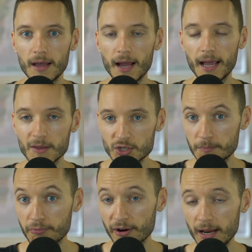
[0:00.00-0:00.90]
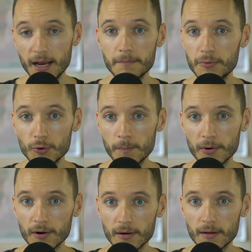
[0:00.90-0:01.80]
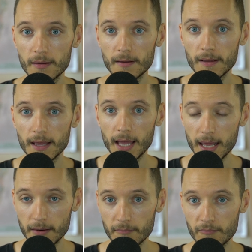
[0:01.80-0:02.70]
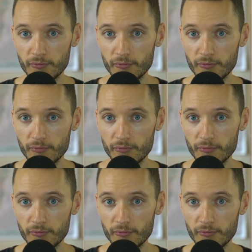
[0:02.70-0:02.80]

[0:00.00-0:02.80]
again, this is printed in Bloomberg and